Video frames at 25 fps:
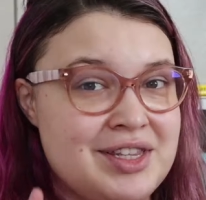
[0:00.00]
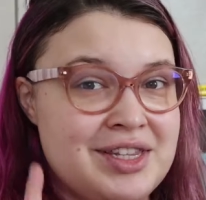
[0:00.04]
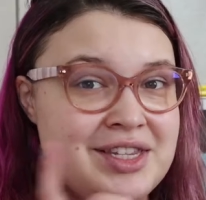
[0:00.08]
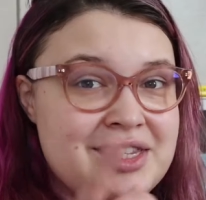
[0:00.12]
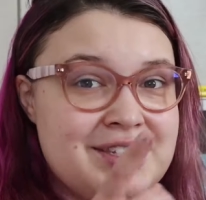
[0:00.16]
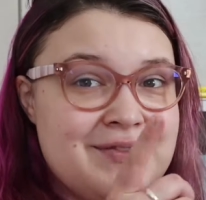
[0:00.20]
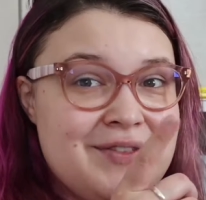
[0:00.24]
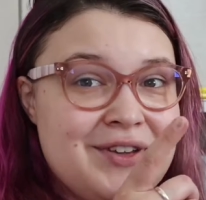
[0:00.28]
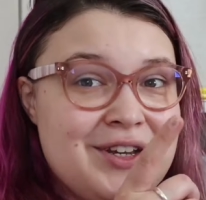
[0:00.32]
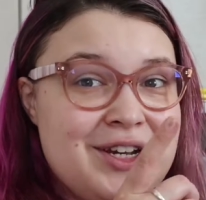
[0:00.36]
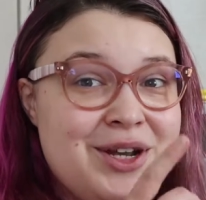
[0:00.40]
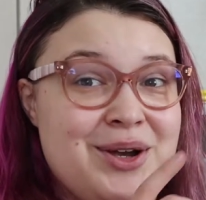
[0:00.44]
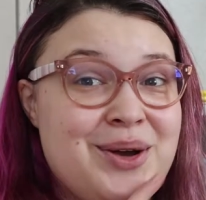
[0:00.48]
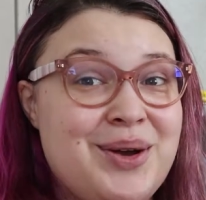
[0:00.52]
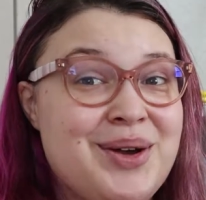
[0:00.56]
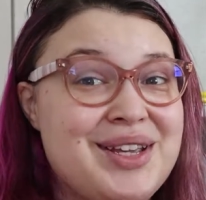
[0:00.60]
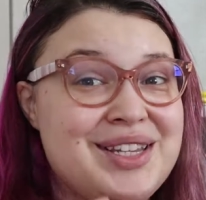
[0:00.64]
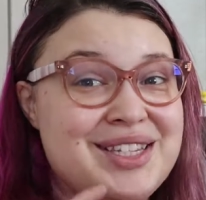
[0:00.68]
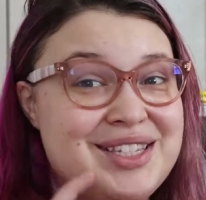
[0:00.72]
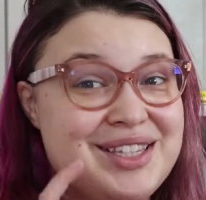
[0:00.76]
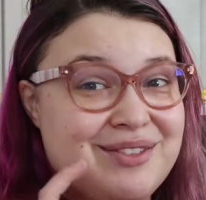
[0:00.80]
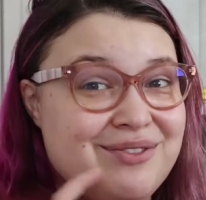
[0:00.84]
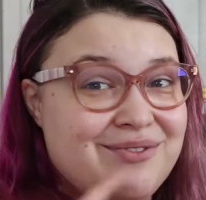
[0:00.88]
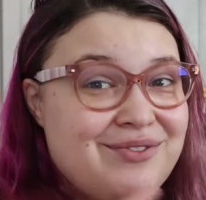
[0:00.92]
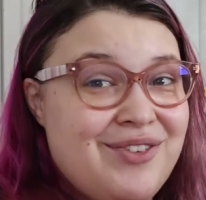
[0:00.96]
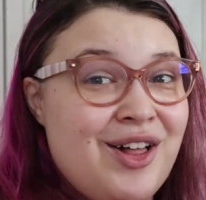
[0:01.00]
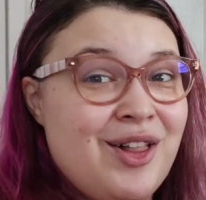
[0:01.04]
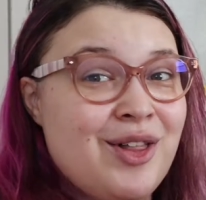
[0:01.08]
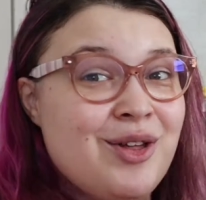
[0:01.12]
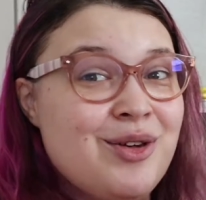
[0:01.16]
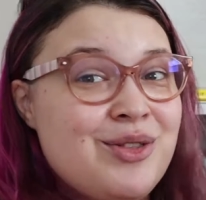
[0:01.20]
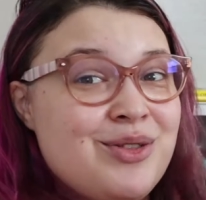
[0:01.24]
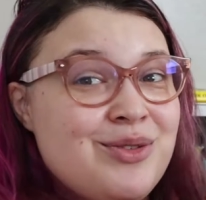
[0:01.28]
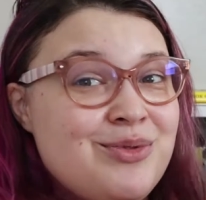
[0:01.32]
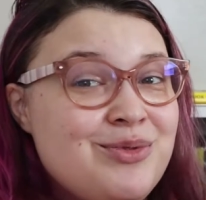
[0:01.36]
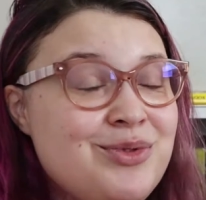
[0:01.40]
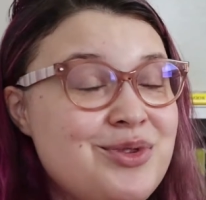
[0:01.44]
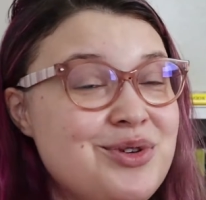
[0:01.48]
this video is the
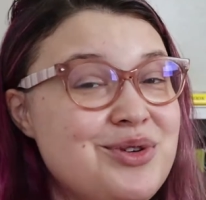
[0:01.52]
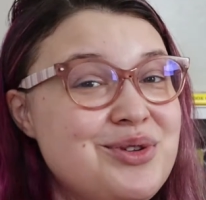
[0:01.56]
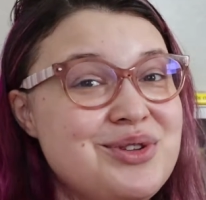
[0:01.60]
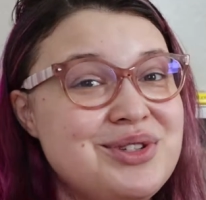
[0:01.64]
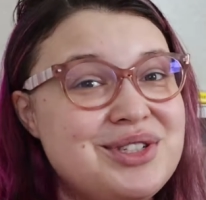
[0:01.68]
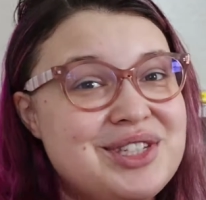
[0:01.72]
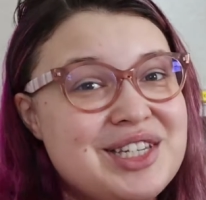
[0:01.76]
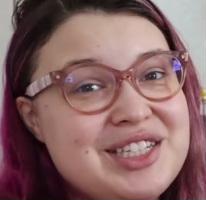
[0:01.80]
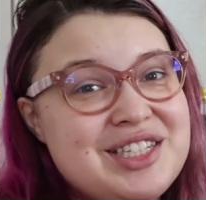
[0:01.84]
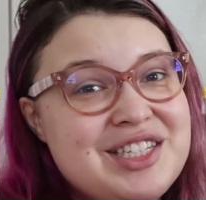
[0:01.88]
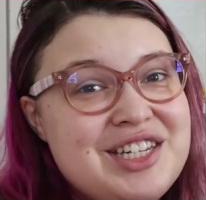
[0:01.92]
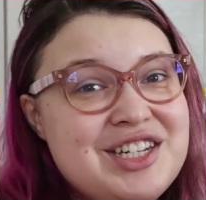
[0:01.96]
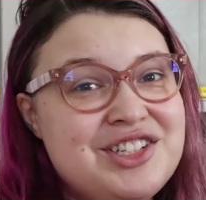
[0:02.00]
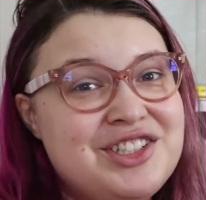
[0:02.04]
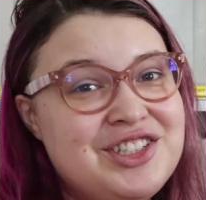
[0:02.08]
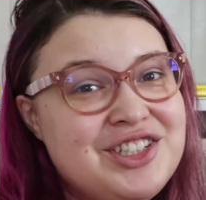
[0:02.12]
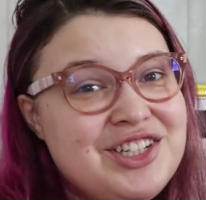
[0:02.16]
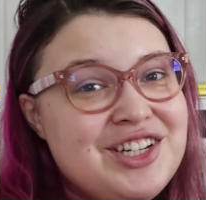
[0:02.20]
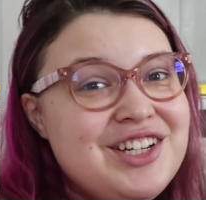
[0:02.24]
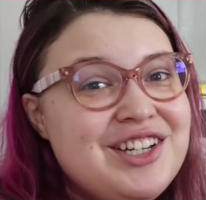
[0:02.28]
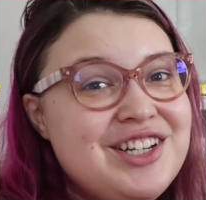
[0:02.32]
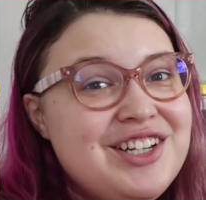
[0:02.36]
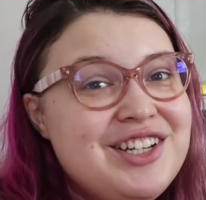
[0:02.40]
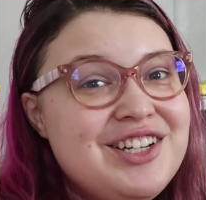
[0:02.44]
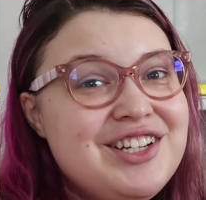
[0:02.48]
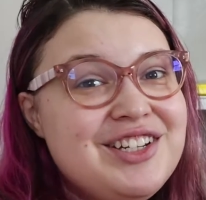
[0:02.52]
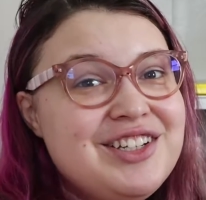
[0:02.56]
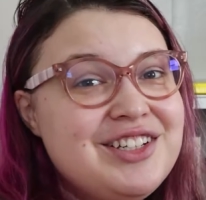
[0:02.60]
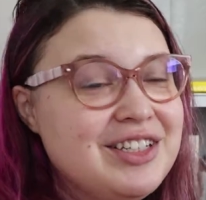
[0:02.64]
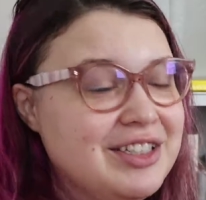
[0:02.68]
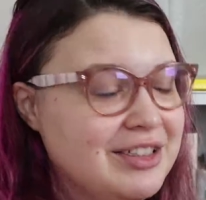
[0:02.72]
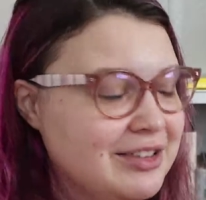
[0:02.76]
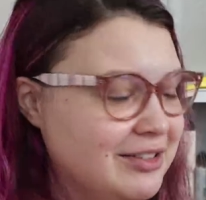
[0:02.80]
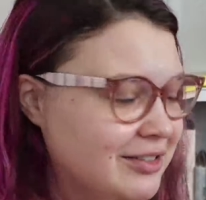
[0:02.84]
Follow the Rules edition.